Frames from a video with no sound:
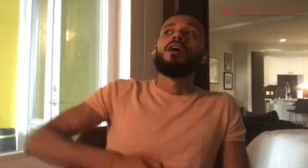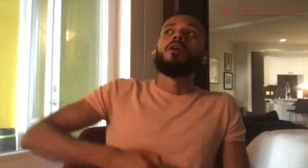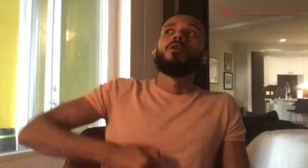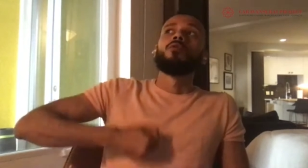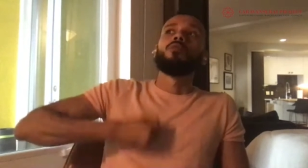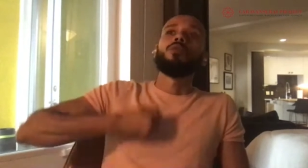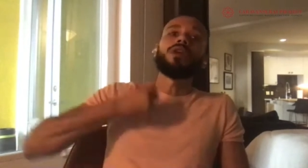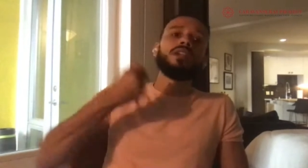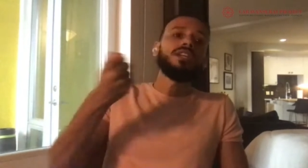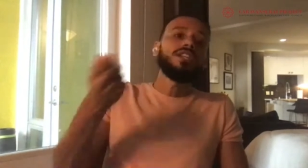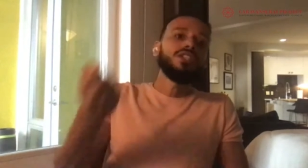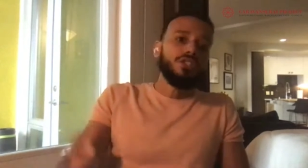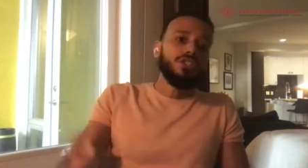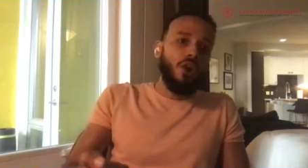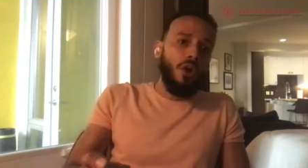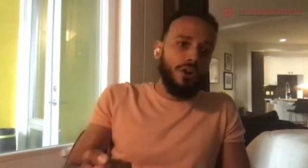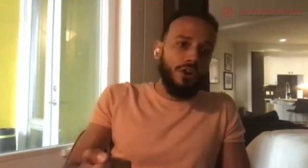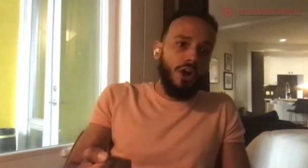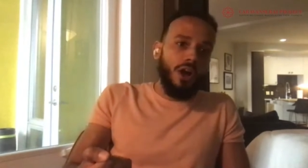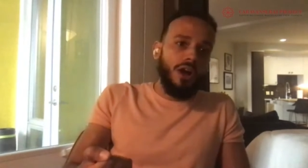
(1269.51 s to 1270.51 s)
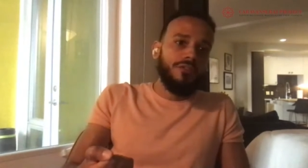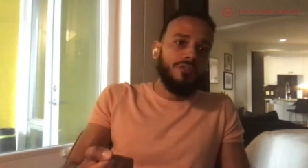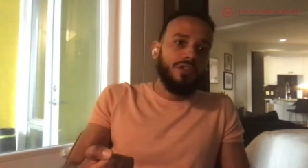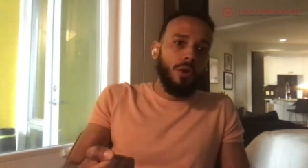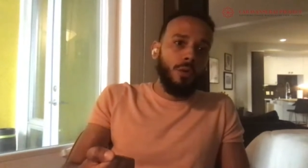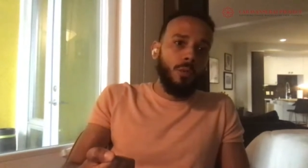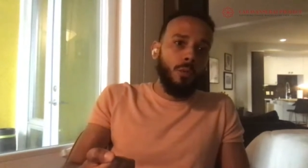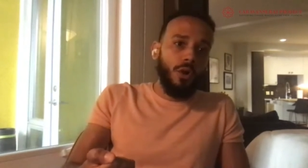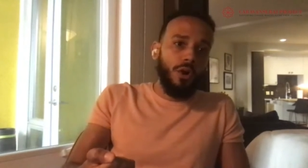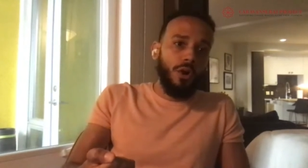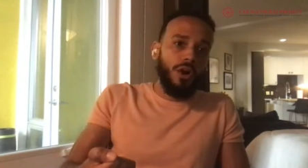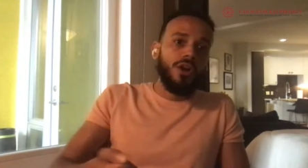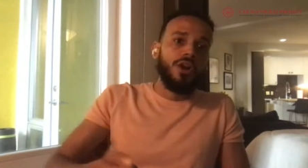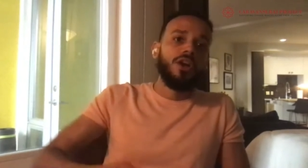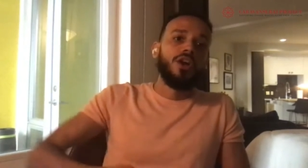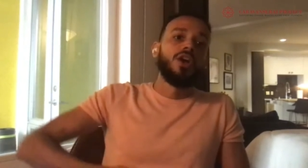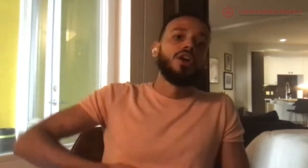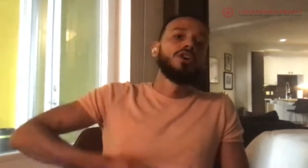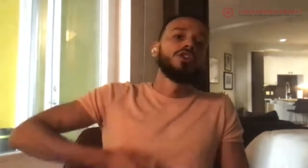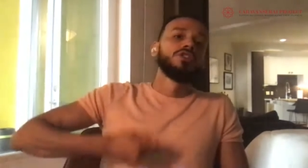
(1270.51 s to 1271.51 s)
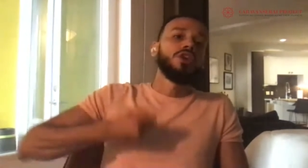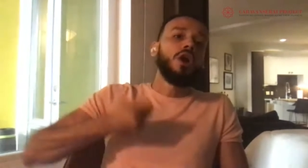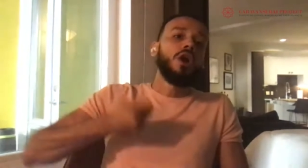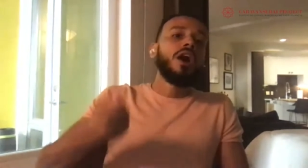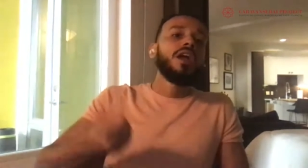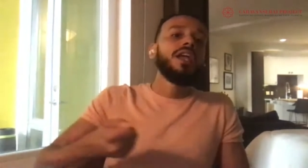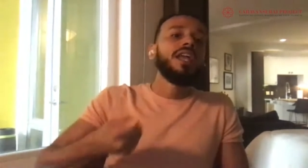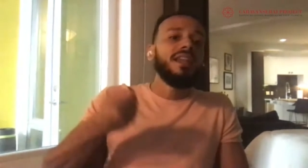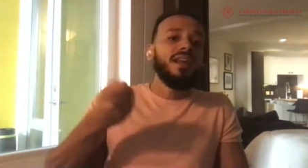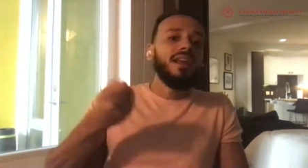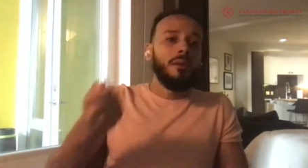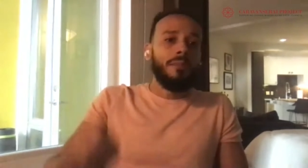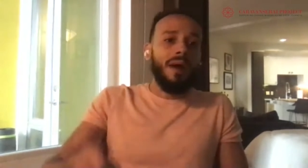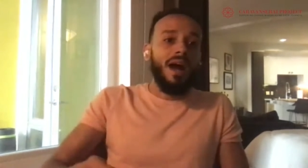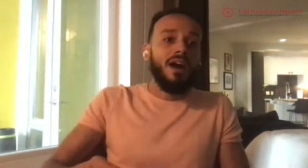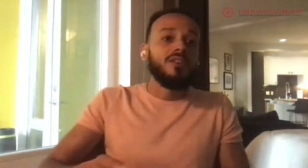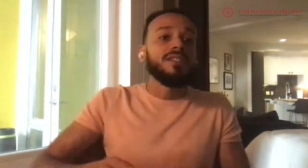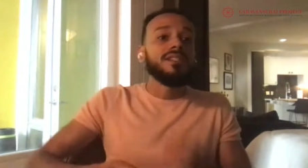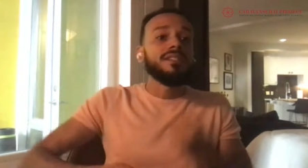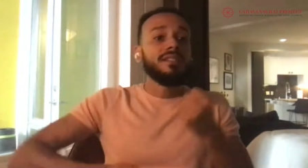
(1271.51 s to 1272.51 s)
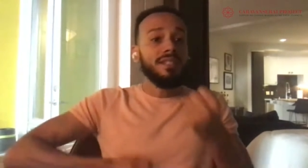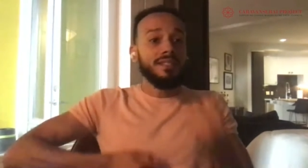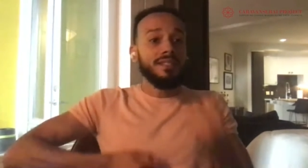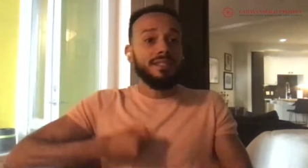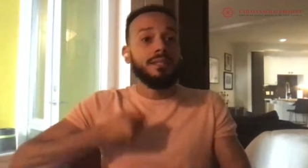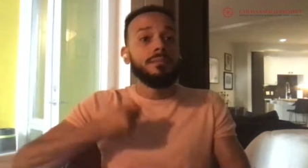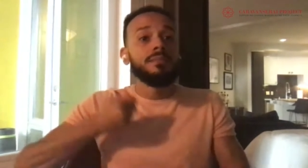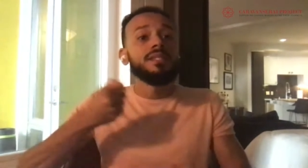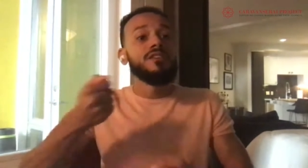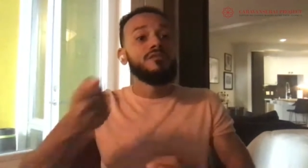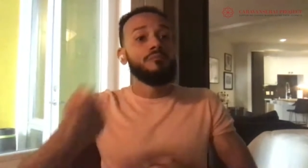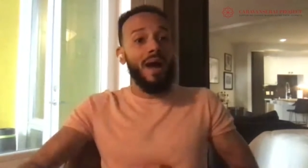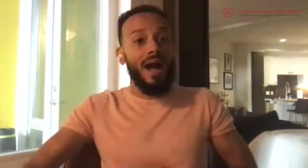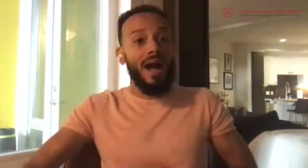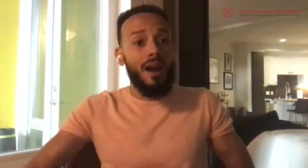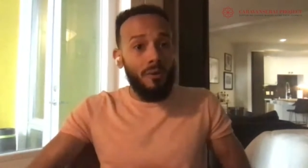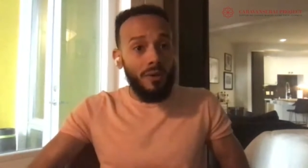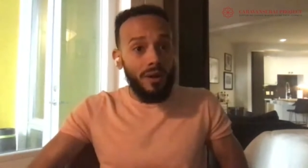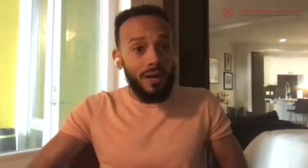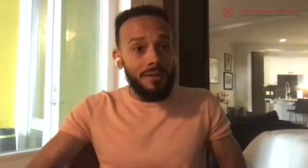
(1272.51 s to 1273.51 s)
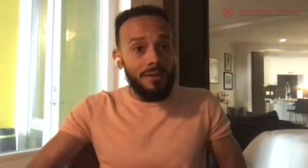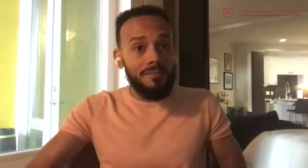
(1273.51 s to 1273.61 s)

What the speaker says: really started off their work talking about systems of power,